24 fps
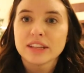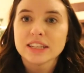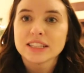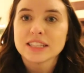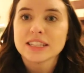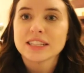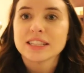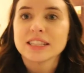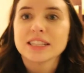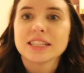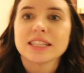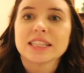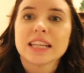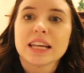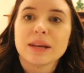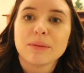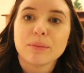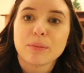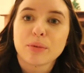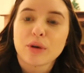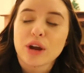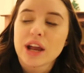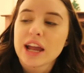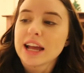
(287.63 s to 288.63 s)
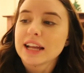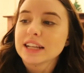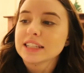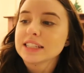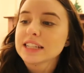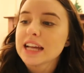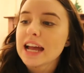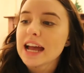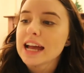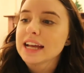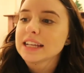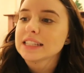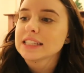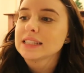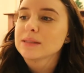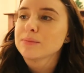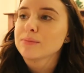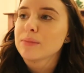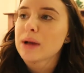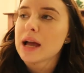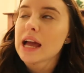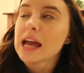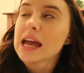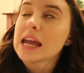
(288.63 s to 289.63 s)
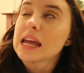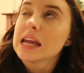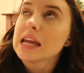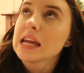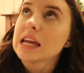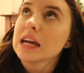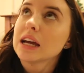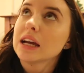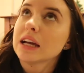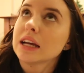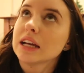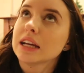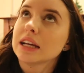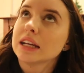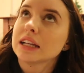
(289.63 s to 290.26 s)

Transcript: This is the same brand as my